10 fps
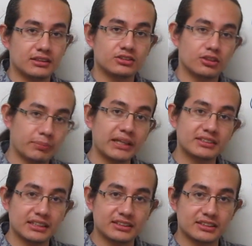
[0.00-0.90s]
so the base
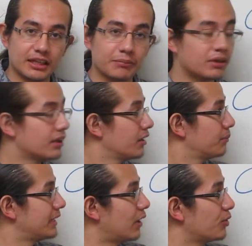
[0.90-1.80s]
stays the same,
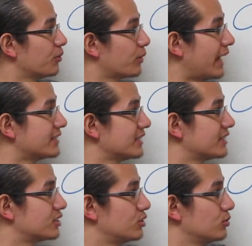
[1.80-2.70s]
but now we raise
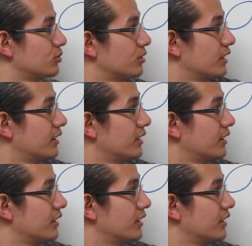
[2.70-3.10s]
it to